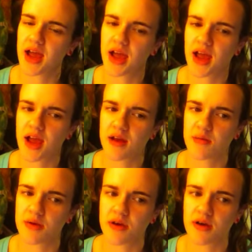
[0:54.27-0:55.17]
and
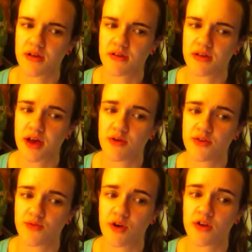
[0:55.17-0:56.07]
because I was
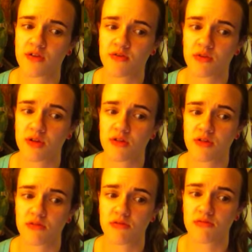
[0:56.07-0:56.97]
friends with
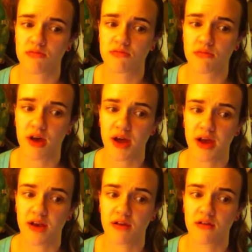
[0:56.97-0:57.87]
I
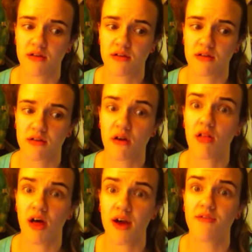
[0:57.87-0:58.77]
had a
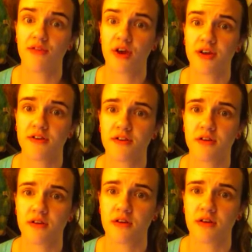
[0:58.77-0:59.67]
lot of friends,
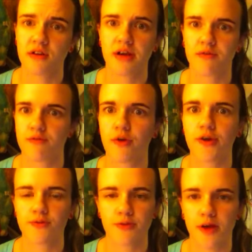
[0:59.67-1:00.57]
like
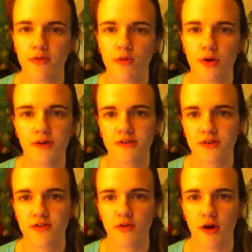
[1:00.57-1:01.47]
friends with everyone in
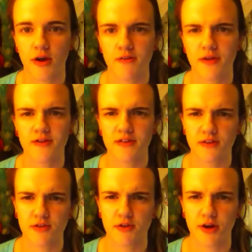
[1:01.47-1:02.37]
sixth grade, and then
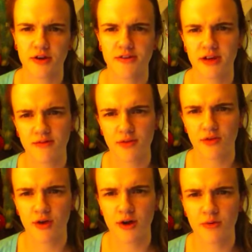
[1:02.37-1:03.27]
sixth grade to seventh
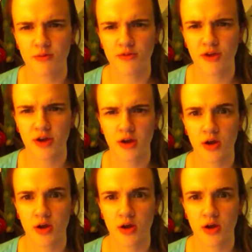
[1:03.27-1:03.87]
grade was like